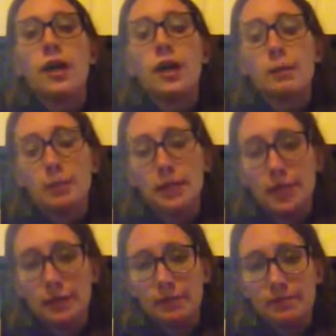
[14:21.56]
And I put it
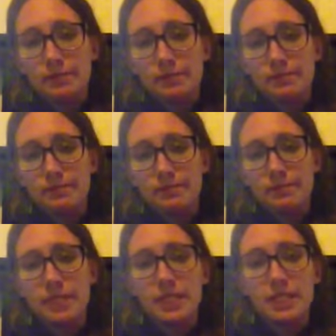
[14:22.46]
down.
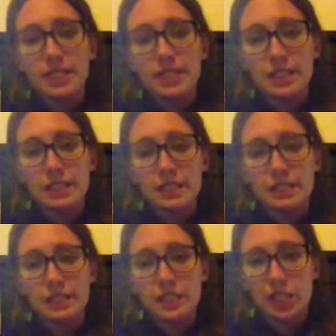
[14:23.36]
Because this
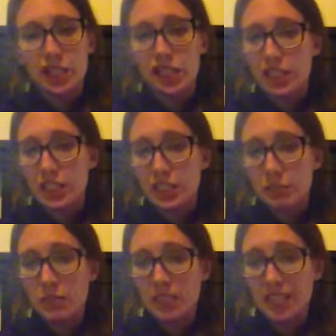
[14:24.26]
discouraged
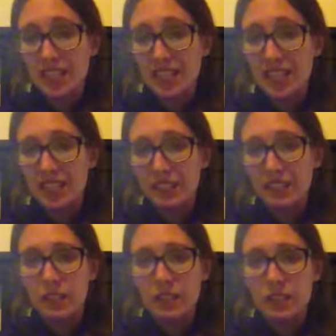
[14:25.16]
me a lot.
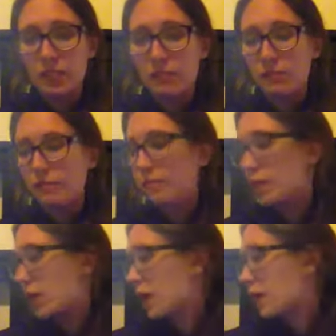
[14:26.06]

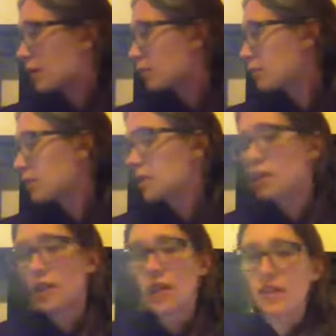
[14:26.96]
I
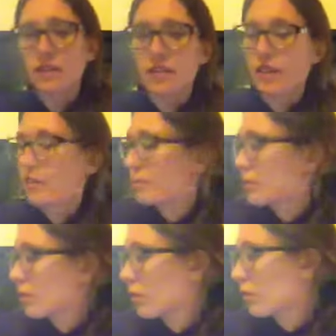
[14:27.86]
have been
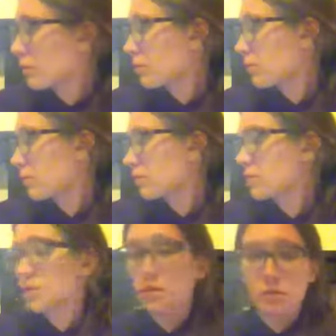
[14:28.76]
horrible
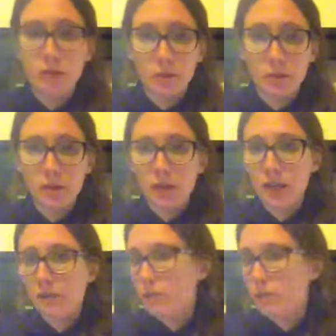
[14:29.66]
to you people, and I haven't